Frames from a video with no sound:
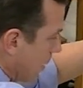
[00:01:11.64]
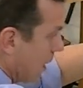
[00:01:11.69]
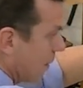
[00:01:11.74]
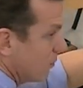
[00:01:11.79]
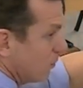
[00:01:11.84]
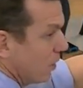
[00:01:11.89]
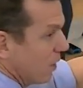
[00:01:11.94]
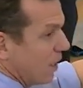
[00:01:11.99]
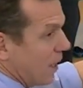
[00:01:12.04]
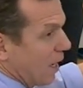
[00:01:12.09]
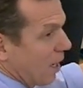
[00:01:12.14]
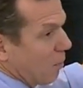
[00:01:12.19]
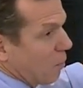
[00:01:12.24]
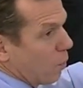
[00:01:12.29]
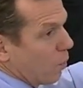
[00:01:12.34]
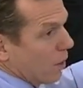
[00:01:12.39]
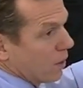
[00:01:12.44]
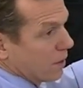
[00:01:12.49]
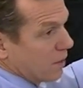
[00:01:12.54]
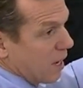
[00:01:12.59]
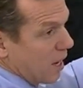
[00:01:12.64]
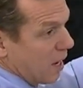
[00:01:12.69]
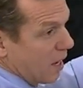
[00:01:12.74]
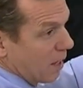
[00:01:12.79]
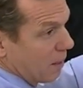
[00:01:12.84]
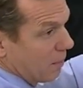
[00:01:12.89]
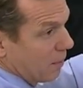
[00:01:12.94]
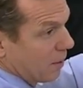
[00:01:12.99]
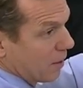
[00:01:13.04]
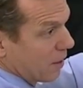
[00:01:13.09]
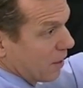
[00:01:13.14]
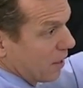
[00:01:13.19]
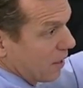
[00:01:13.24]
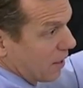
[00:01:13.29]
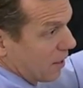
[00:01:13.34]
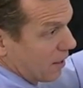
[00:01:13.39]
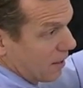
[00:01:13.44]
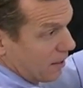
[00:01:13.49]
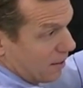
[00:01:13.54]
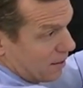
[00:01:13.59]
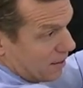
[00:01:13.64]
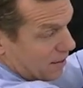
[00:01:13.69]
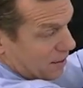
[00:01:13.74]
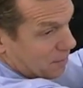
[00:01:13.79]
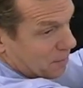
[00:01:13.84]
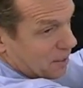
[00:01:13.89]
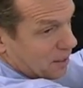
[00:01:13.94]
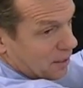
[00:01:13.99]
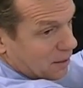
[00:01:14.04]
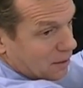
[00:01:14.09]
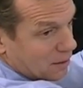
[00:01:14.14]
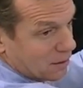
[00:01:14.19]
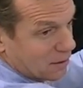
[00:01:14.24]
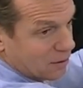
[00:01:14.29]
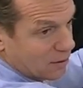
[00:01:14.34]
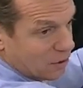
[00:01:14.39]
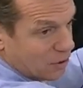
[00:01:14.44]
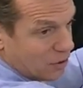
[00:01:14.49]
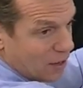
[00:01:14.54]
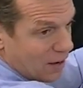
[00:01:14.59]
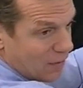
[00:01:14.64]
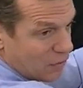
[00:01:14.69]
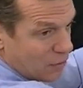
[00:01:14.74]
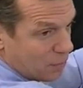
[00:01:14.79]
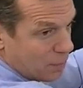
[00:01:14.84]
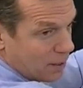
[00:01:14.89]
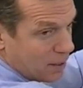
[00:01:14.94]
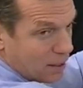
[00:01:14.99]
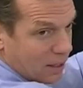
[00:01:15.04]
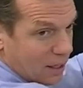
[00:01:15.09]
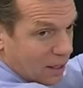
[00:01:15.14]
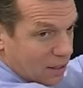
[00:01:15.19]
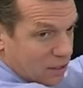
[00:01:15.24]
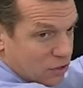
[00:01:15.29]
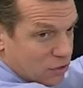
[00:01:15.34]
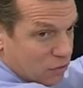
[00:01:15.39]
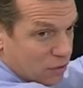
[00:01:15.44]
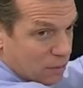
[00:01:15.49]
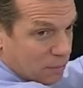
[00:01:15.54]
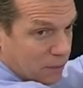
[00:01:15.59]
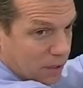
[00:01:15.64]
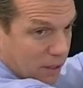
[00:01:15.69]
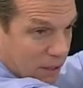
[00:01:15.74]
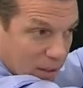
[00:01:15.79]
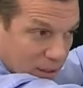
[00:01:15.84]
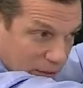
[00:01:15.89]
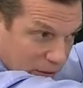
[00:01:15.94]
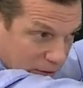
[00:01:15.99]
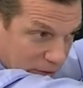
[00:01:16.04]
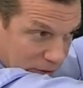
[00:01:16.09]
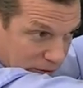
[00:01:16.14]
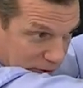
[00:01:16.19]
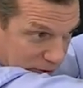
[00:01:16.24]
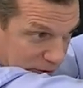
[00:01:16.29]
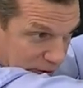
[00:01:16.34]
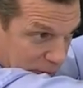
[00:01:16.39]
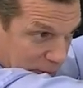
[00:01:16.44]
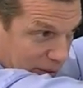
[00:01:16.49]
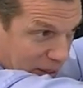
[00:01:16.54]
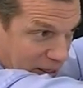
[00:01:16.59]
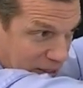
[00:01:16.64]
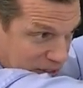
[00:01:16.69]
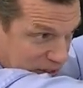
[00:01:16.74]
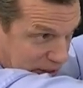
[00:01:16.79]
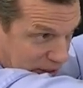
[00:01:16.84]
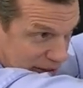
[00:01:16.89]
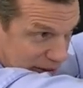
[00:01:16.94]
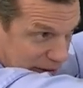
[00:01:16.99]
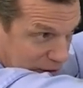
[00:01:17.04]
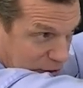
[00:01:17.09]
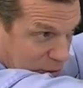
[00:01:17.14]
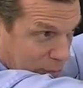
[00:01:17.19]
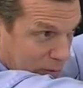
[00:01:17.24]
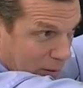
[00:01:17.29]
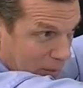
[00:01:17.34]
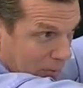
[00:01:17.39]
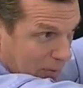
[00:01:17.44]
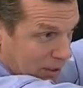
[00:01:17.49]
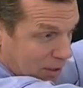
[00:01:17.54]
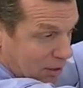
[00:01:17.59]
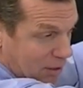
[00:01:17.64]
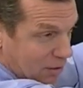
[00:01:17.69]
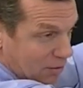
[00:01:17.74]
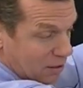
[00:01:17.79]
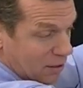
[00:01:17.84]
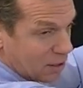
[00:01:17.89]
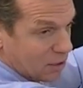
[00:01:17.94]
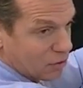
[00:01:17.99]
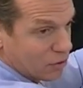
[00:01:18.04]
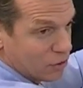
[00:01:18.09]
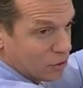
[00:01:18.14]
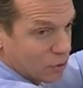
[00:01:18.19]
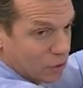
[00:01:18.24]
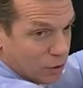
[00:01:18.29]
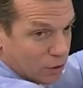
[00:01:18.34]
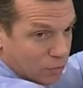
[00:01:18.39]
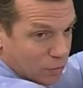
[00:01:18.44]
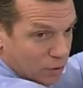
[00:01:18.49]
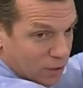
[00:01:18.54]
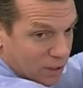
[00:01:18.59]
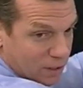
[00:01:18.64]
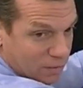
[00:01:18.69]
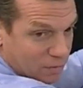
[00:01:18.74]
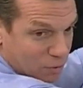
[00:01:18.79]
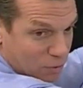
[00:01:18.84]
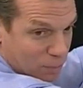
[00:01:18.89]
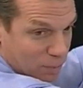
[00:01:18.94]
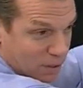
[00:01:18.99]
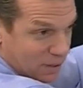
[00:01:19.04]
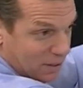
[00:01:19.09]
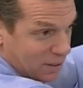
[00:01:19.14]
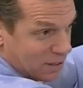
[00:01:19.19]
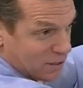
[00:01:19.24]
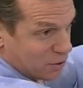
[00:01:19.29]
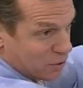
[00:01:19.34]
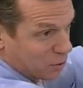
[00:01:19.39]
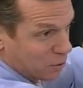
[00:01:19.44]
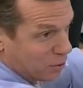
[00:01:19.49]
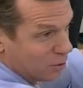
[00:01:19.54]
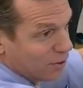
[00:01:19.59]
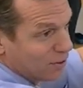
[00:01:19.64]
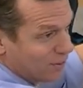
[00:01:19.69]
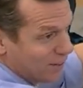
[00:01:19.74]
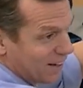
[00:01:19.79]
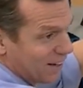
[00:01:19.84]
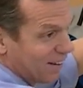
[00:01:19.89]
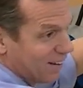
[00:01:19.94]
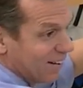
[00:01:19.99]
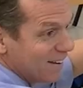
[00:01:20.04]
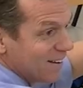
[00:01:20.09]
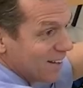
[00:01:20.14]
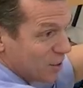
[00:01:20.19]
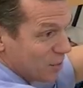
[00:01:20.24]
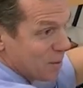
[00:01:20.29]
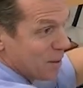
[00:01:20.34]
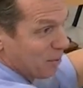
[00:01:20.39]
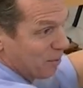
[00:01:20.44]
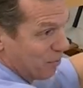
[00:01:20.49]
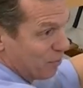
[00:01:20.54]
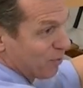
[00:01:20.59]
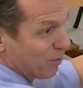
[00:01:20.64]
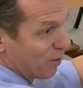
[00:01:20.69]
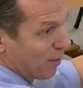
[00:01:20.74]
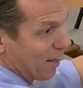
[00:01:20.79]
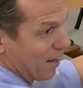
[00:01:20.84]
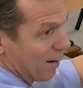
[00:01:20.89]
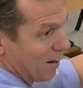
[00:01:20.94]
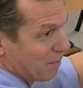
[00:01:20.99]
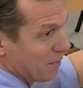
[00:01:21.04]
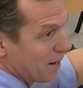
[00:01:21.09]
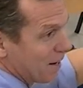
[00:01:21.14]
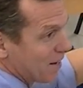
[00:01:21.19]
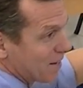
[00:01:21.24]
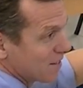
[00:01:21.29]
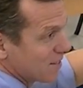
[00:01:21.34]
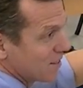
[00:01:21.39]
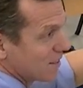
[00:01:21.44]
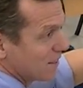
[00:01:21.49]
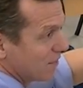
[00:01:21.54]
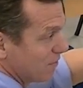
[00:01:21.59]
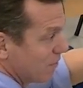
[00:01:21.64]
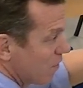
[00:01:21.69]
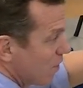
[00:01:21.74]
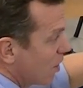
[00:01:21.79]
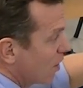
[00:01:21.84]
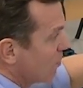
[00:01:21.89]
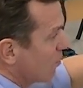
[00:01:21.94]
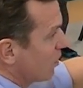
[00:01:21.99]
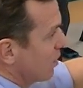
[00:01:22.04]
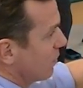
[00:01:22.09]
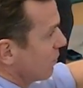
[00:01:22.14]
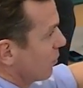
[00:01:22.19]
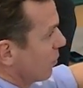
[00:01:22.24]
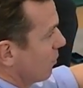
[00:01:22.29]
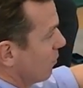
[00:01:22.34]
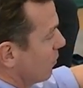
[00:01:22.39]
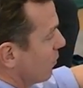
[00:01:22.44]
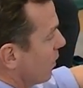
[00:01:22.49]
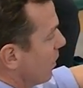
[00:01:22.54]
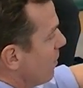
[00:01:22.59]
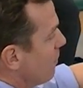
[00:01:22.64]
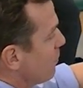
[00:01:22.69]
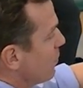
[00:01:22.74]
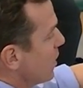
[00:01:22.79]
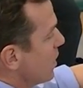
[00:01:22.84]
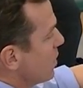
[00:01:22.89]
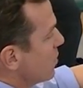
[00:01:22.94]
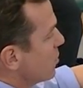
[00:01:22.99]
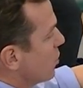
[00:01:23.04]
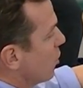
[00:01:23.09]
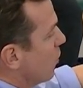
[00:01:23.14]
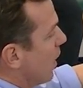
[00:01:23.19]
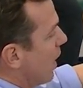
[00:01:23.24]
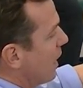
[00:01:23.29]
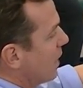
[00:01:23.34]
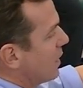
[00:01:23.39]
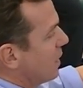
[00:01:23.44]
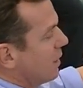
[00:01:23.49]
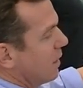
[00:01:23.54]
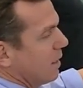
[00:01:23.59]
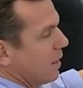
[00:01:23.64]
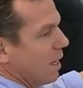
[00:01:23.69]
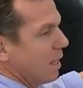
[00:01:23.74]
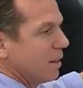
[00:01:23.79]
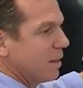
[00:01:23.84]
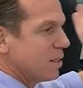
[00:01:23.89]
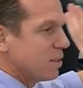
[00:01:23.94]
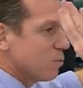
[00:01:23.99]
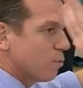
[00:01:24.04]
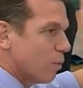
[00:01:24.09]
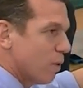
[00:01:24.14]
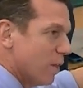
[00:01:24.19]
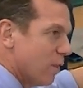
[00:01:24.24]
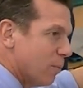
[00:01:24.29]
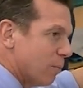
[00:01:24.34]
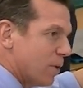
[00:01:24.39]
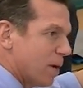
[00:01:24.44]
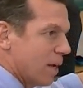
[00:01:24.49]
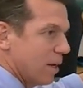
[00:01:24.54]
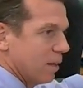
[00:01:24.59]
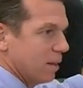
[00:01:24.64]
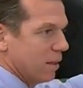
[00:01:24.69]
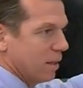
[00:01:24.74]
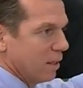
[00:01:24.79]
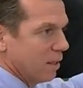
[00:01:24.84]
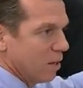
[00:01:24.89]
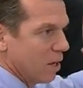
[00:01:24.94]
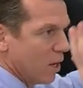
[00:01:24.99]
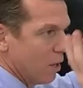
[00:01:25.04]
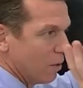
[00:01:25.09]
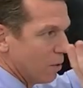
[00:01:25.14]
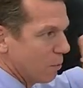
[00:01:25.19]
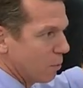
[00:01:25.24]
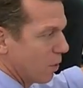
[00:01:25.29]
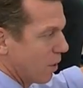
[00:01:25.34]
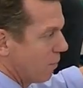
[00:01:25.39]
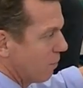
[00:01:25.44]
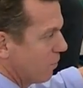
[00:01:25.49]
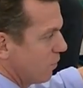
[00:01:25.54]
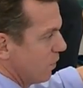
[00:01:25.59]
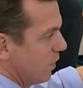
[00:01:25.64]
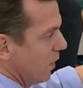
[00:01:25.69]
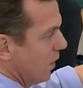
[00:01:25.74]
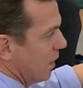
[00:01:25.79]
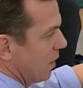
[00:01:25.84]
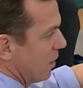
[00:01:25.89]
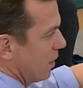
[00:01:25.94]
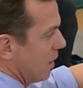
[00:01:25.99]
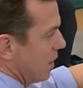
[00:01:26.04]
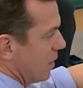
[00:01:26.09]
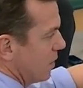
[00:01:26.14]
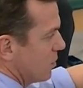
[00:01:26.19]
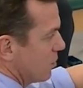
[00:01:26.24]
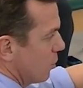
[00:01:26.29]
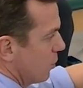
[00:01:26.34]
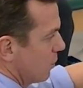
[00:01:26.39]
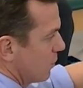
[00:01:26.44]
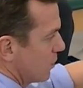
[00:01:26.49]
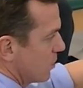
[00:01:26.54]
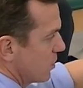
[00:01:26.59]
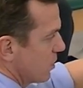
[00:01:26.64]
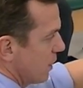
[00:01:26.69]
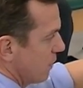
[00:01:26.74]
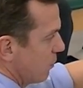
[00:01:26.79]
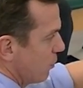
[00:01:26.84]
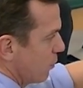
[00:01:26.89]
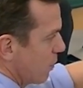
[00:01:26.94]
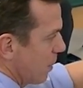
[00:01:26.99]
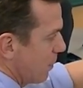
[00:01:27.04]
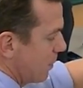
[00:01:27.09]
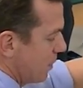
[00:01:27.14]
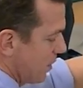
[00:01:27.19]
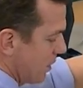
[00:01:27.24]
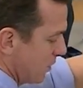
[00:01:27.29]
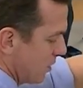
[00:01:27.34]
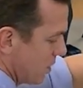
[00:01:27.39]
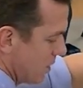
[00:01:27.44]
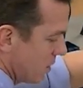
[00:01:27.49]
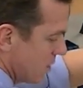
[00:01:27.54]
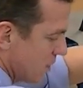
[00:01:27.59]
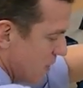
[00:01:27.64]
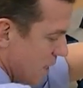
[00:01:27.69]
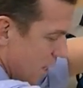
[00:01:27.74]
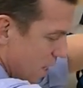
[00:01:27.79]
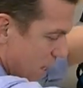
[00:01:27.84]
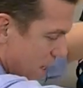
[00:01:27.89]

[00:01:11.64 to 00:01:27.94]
I'm looking at it one time, I mean, you'd have to be extremely amazing, and you probably are, too good for PT school, right? To be able to feel that. I mean, honestly, very, very difficult to feel. So I need to get this rhythm kind of thing going where I'm feeling these over several repetitions.